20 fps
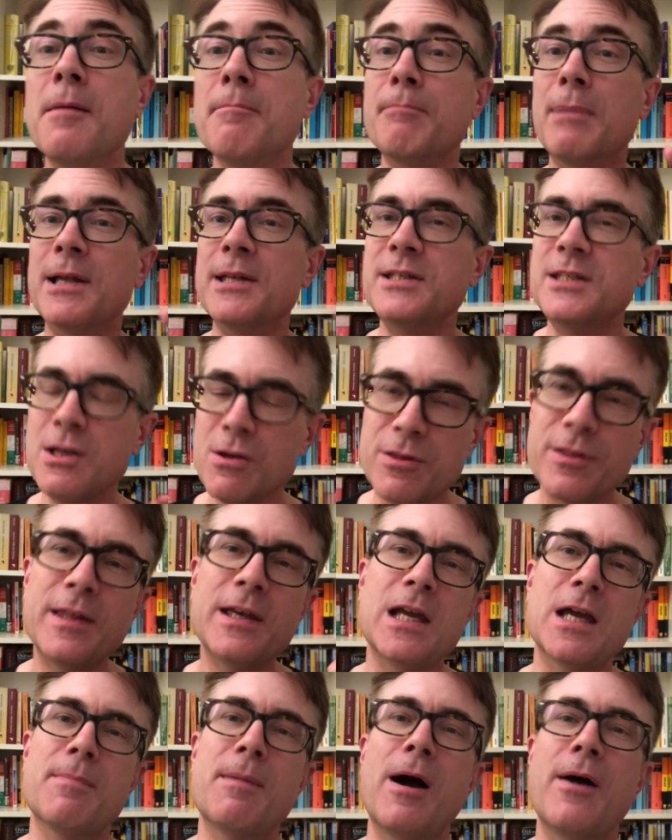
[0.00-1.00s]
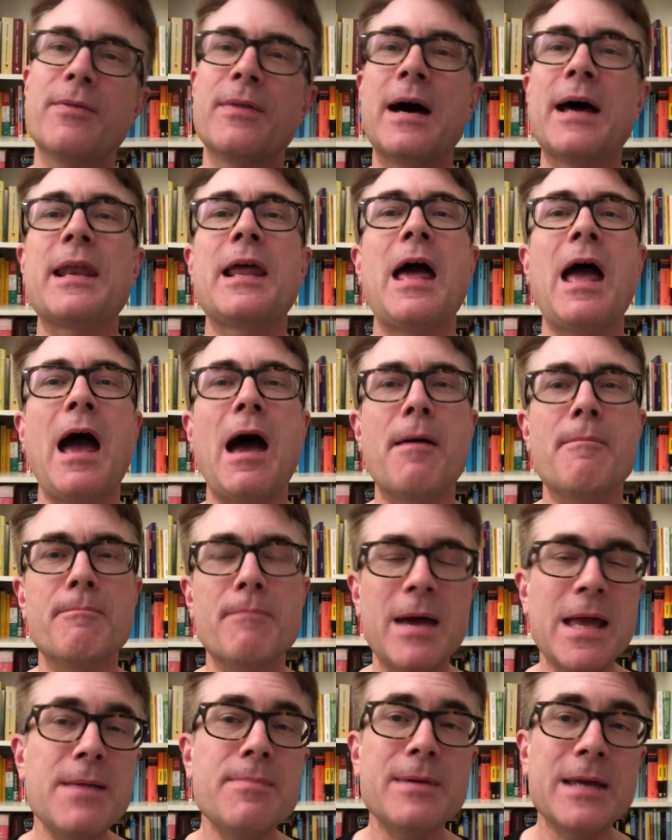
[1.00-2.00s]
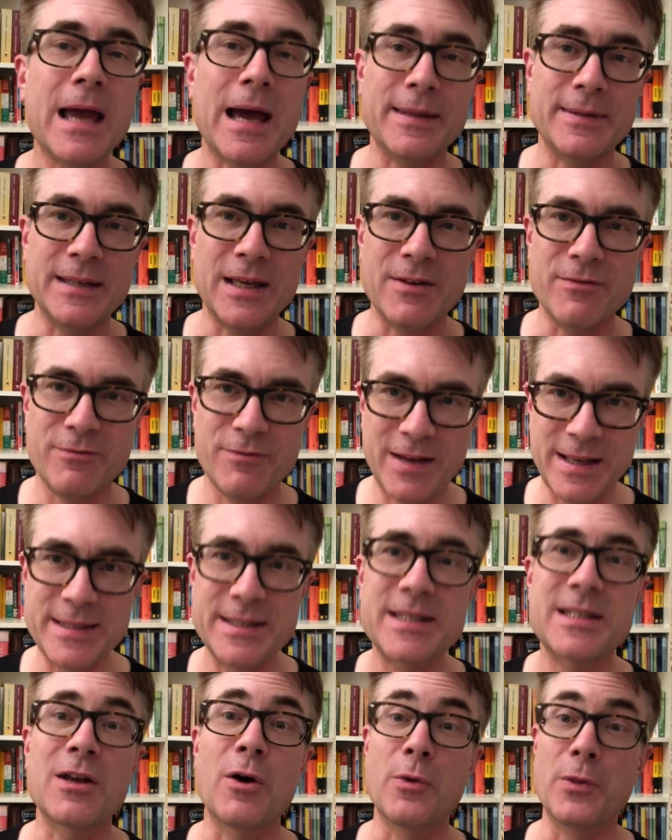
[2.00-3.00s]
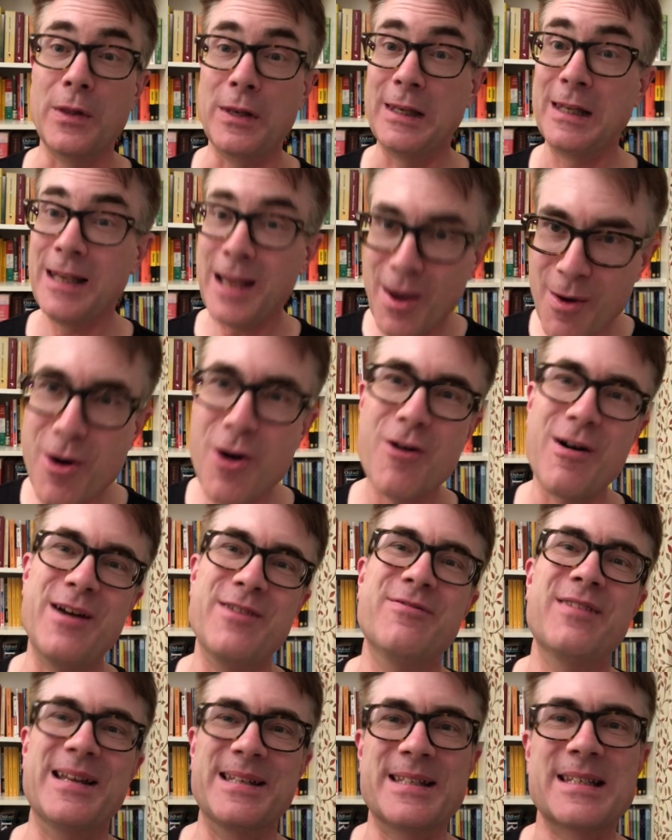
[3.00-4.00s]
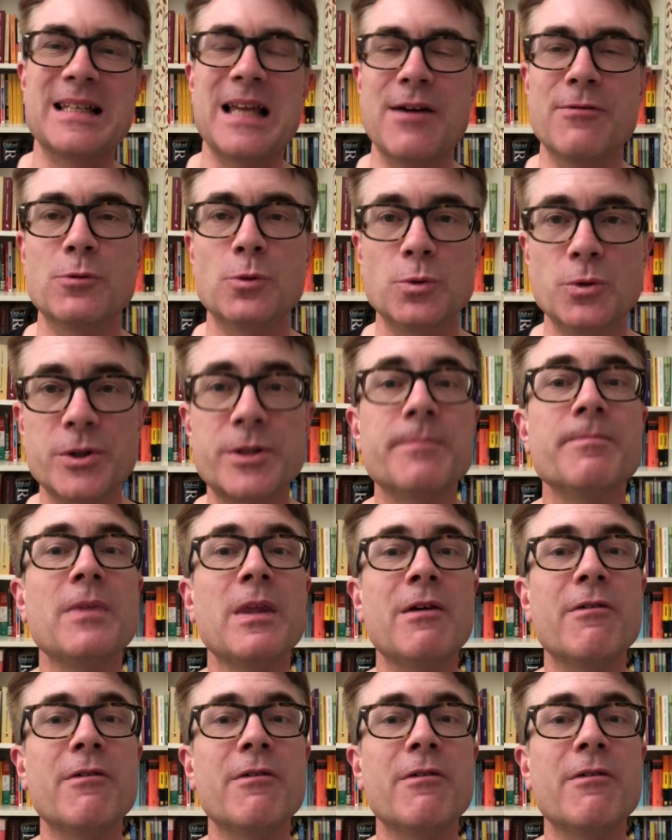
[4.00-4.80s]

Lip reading: But do think about that, and maybe at the advanced or the lower advanced levels,